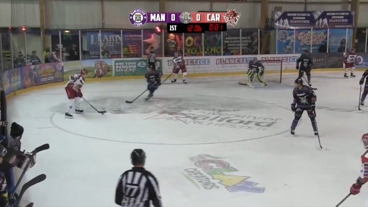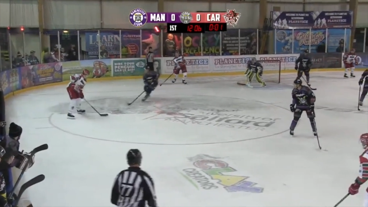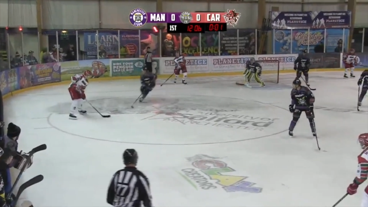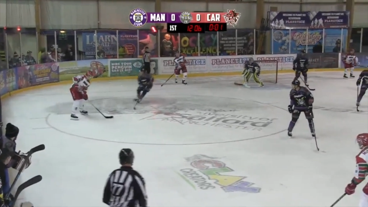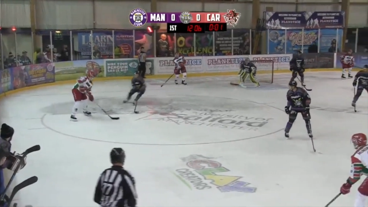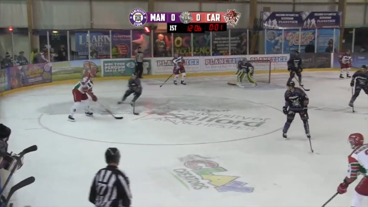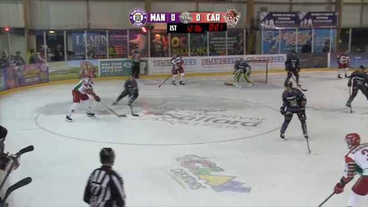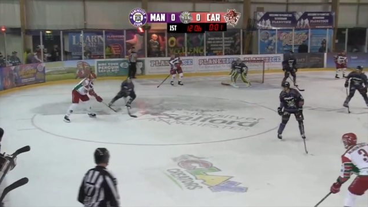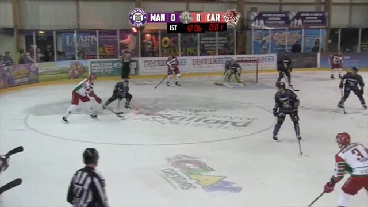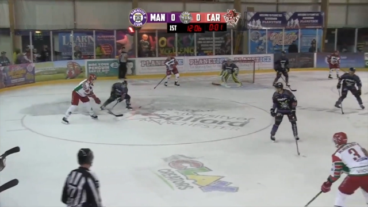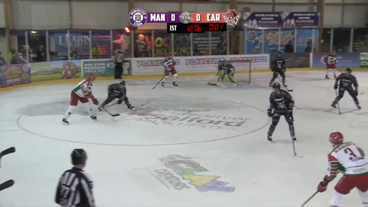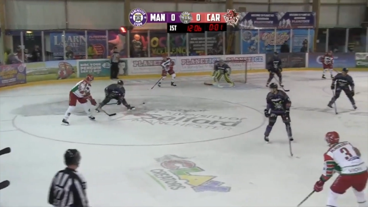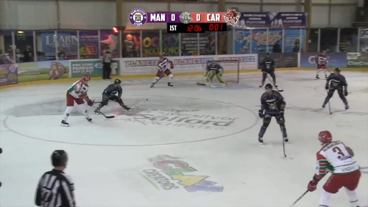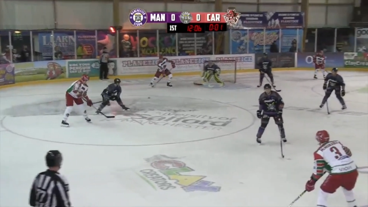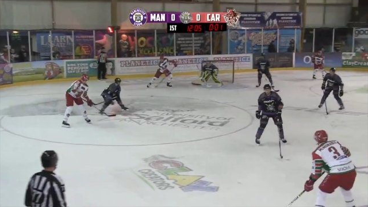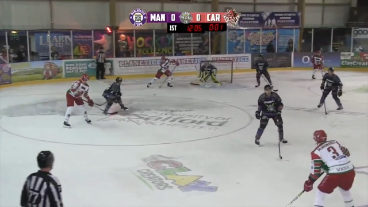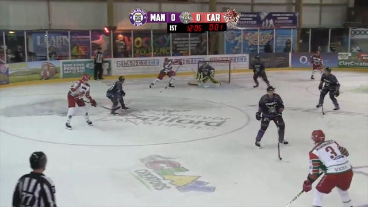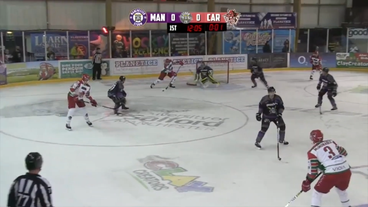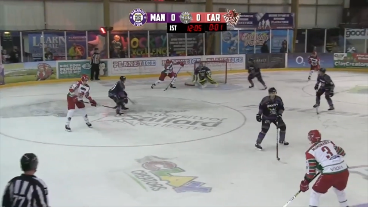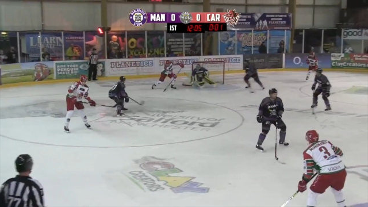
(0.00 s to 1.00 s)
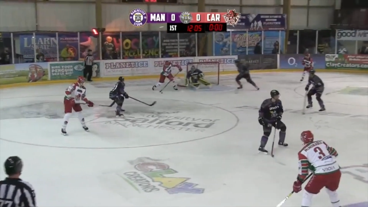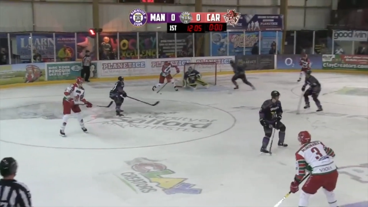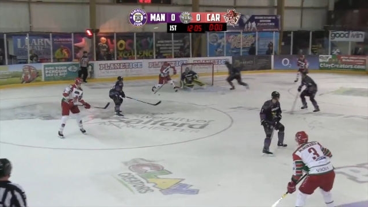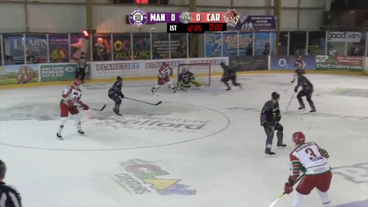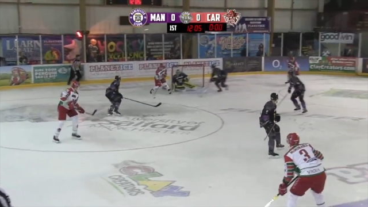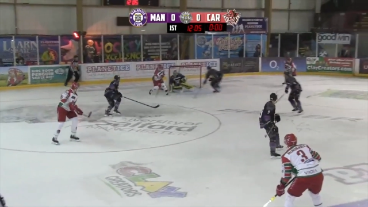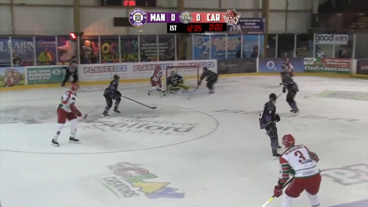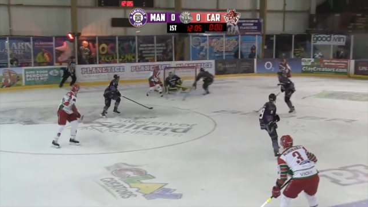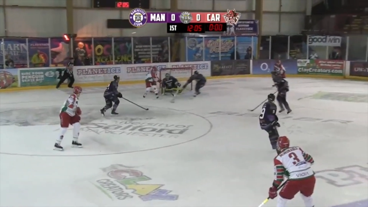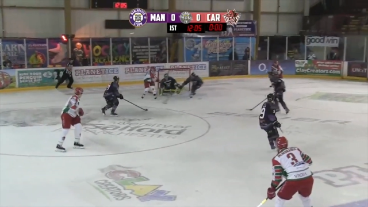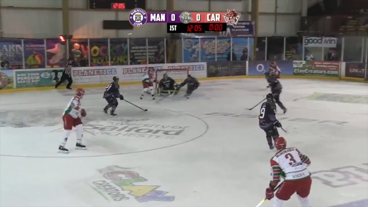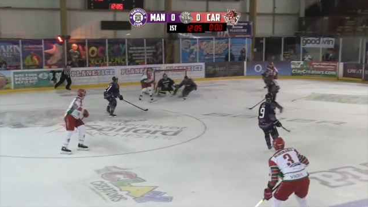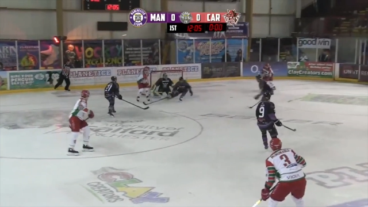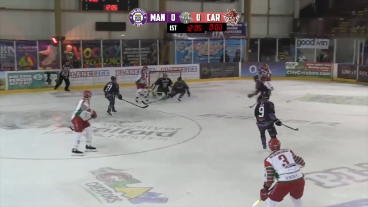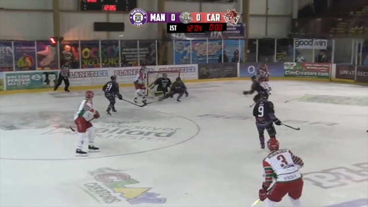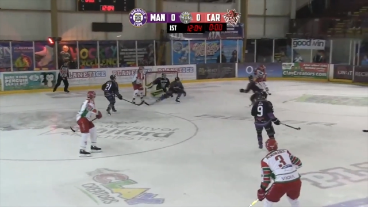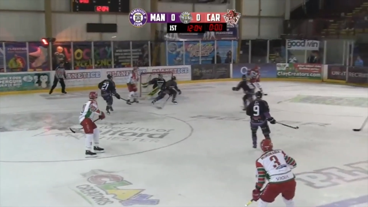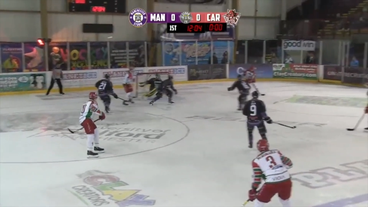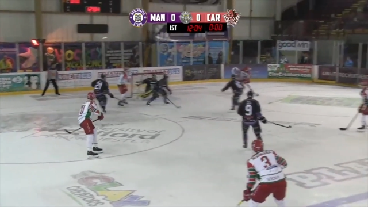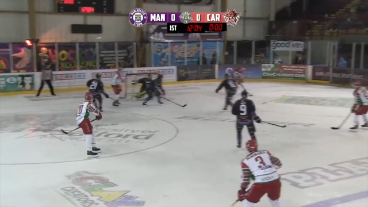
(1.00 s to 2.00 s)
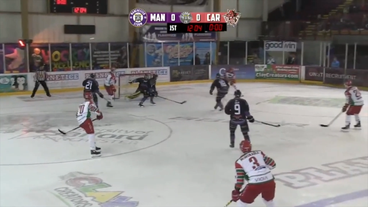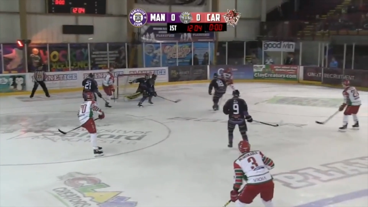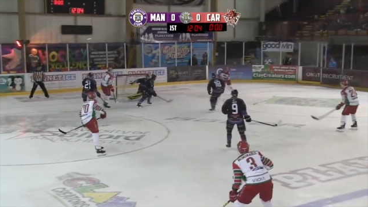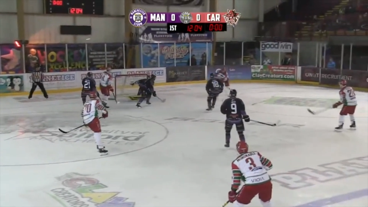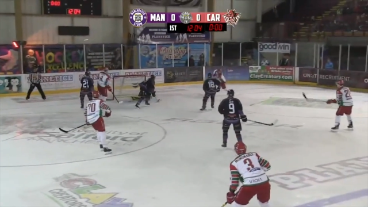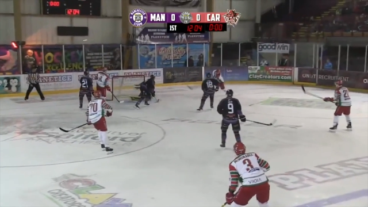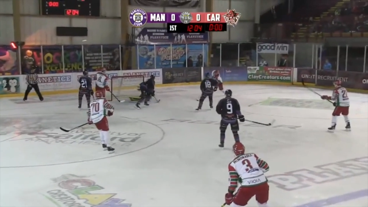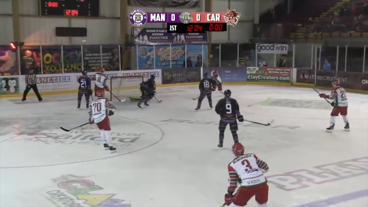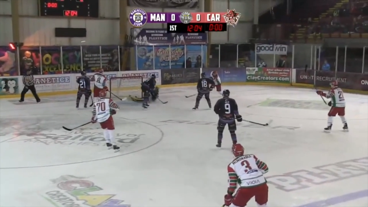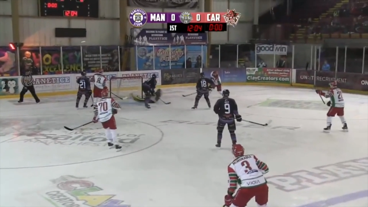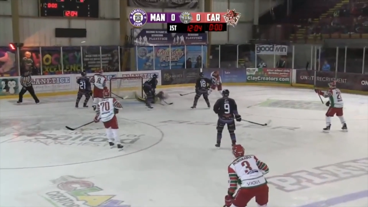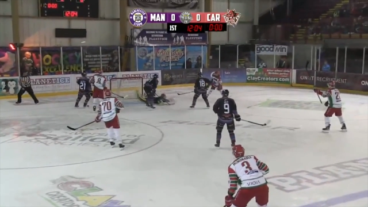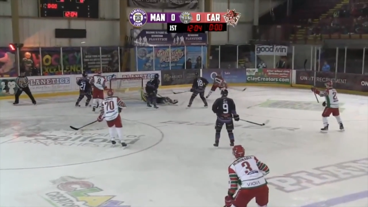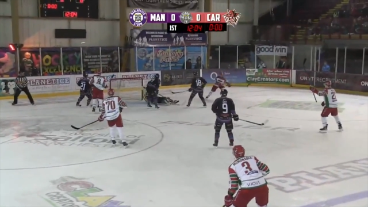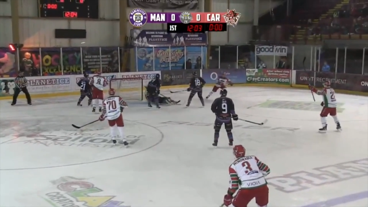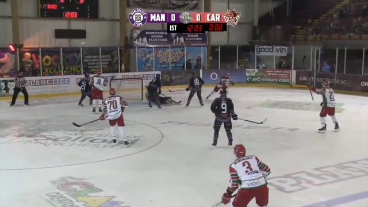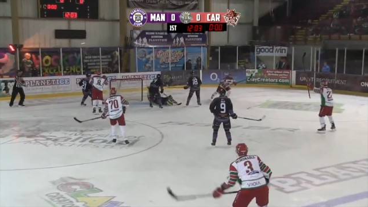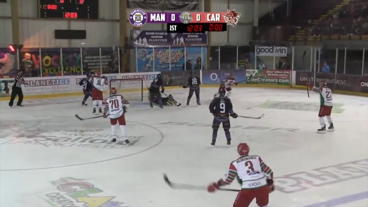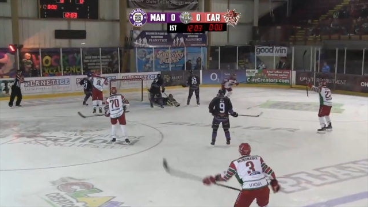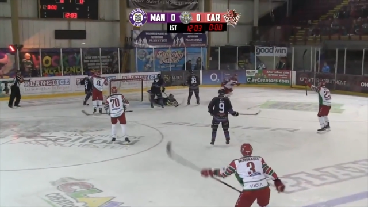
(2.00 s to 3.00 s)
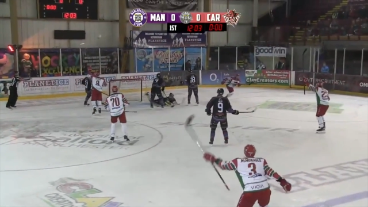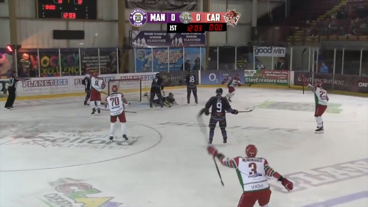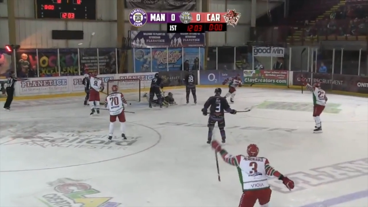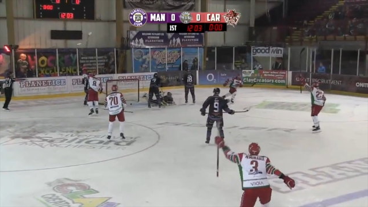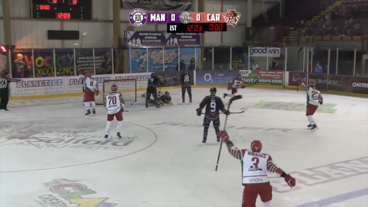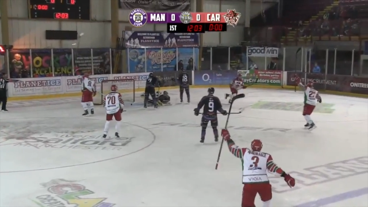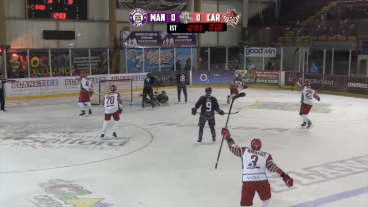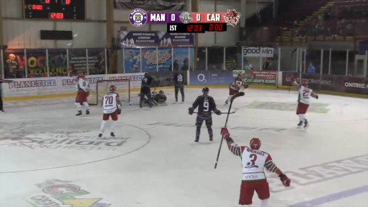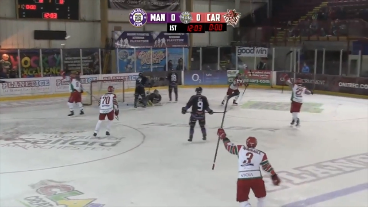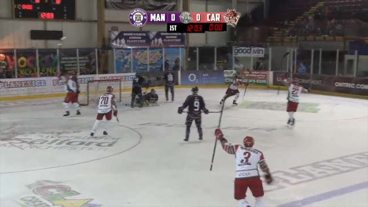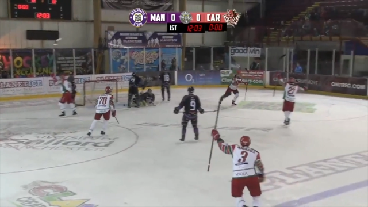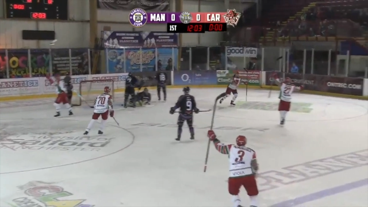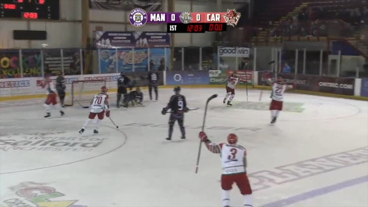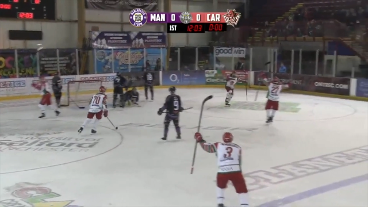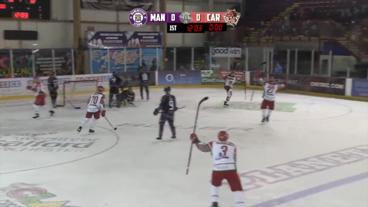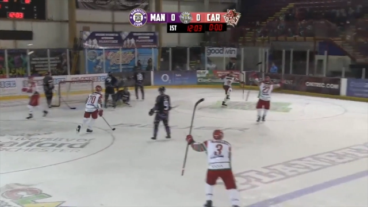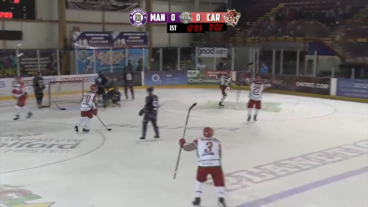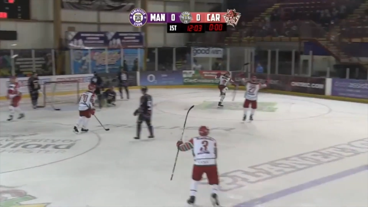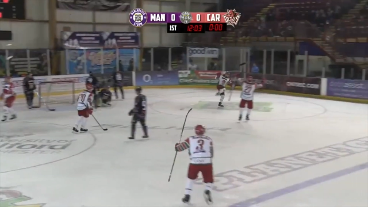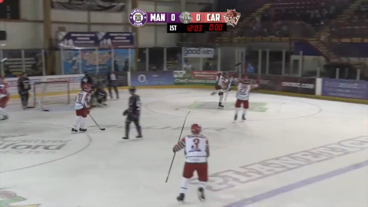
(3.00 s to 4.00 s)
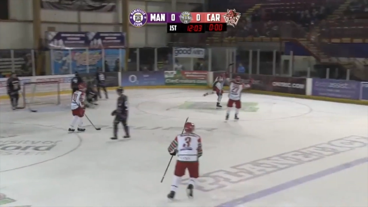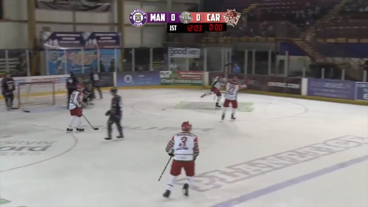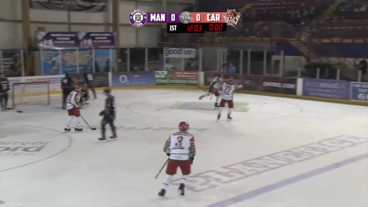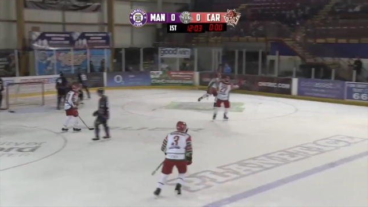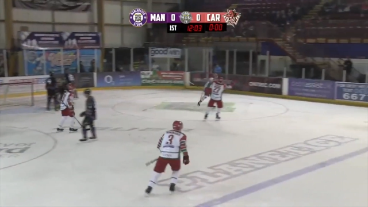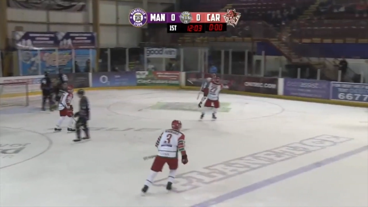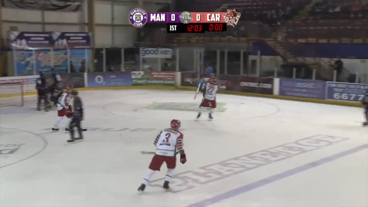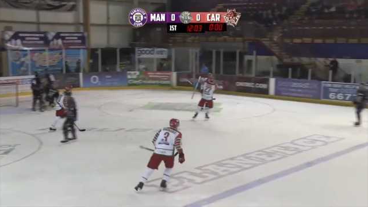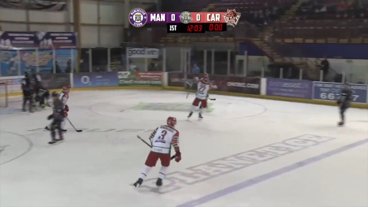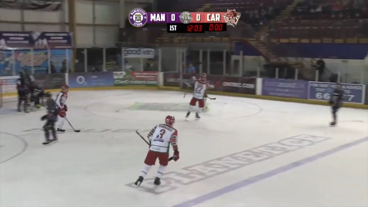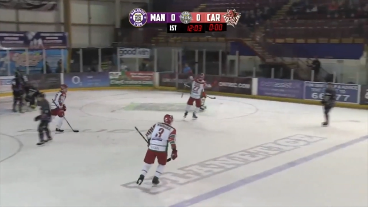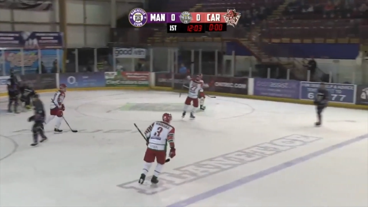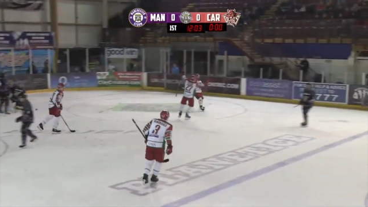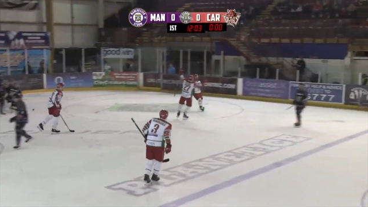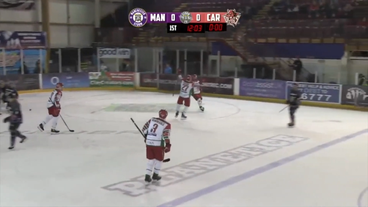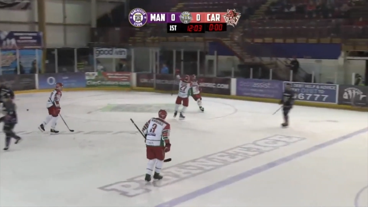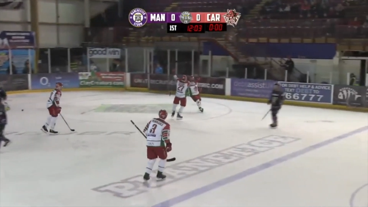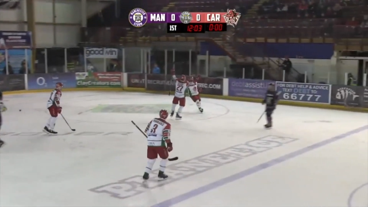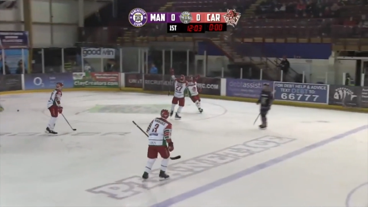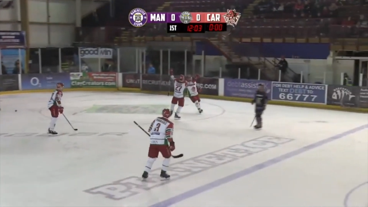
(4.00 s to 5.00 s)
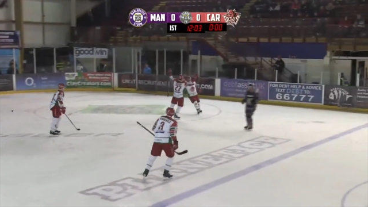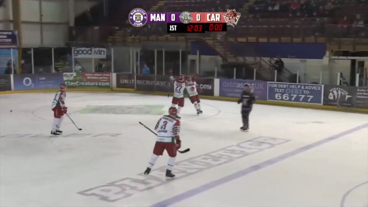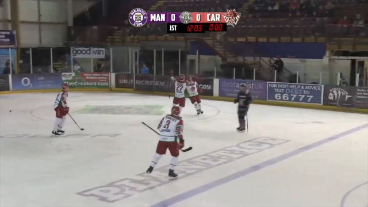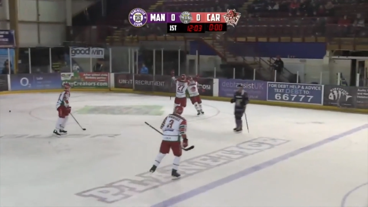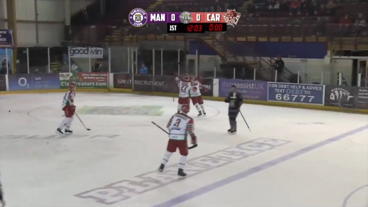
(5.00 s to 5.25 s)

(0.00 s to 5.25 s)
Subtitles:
[unreadable: no face in view]